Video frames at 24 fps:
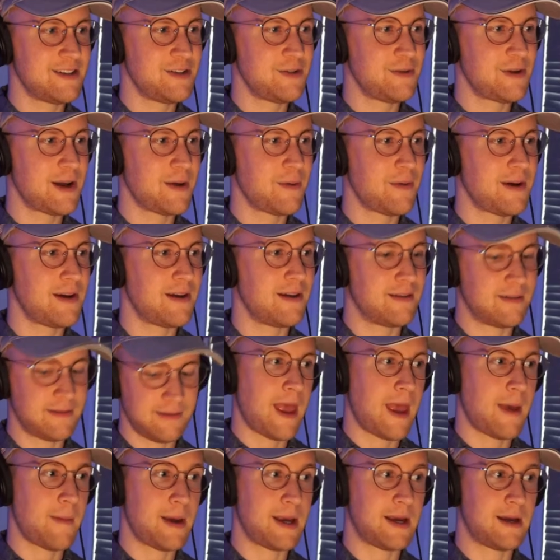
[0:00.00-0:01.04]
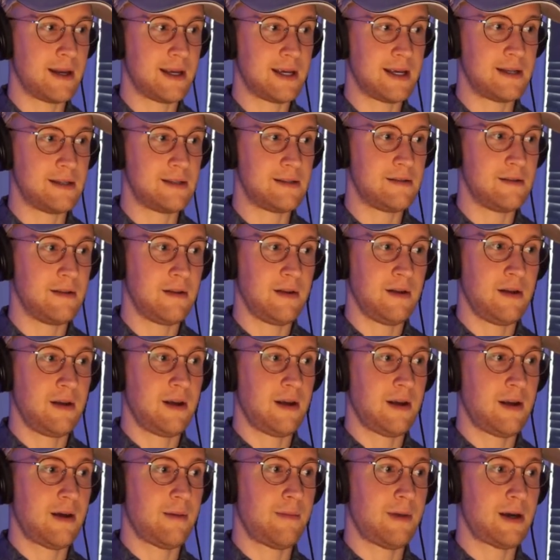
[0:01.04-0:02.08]
do what I want. Am I
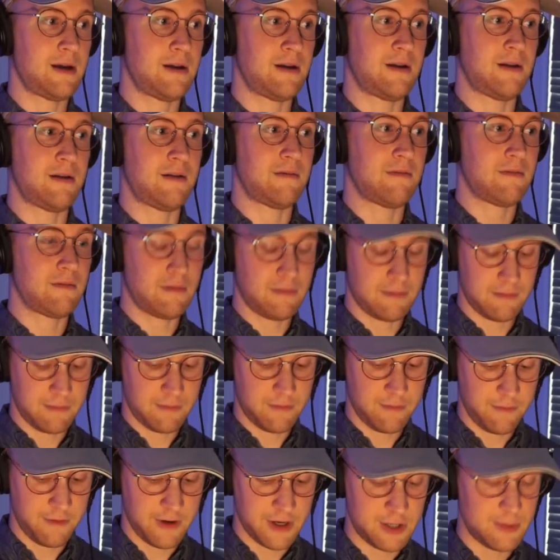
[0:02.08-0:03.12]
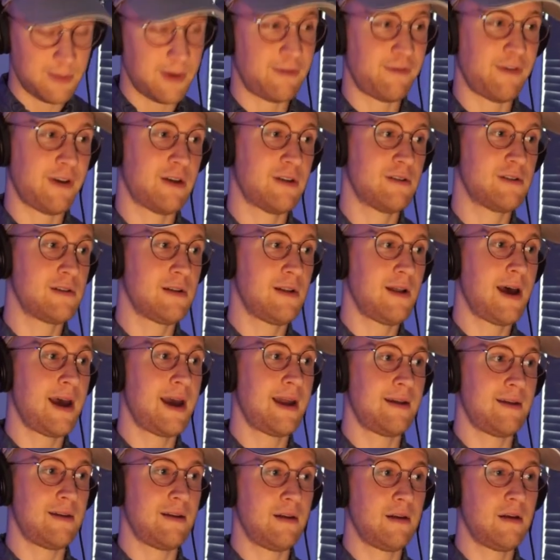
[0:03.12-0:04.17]
gonna fudge my fingers a
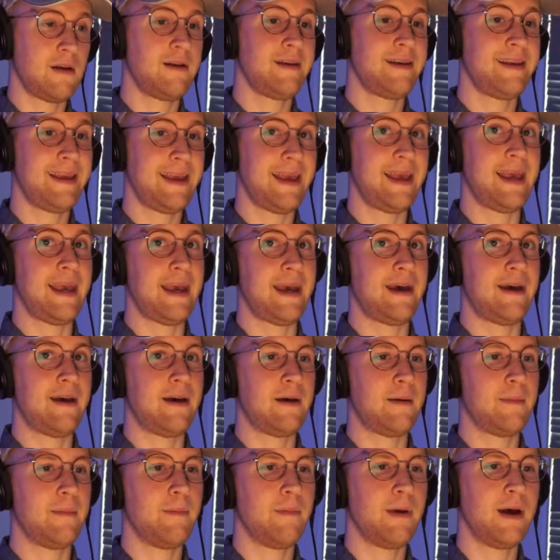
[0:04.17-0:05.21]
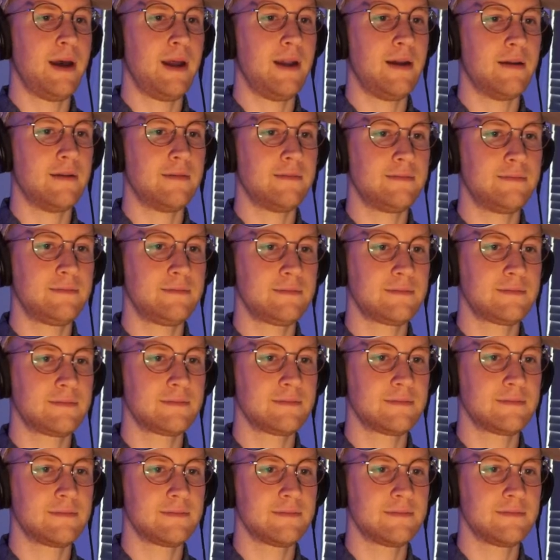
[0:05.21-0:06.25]
lot? Yeah, but,
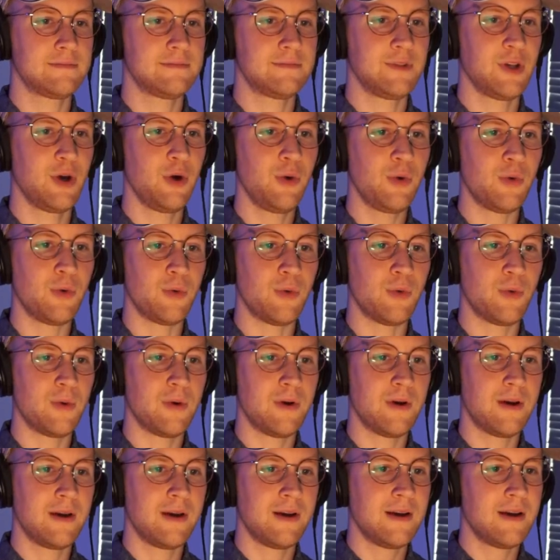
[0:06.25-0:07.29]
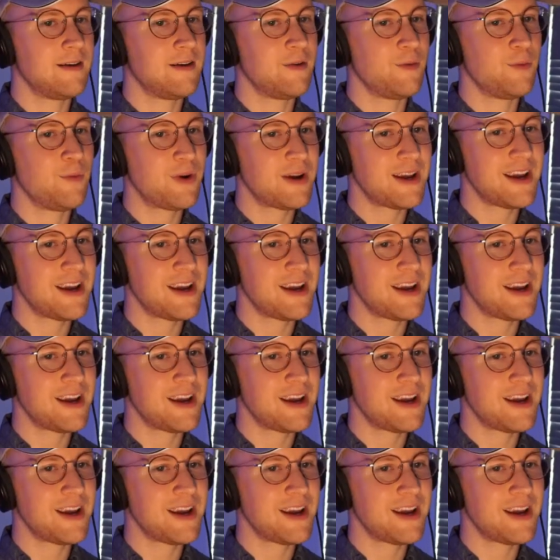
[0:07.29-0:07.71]
oh, we're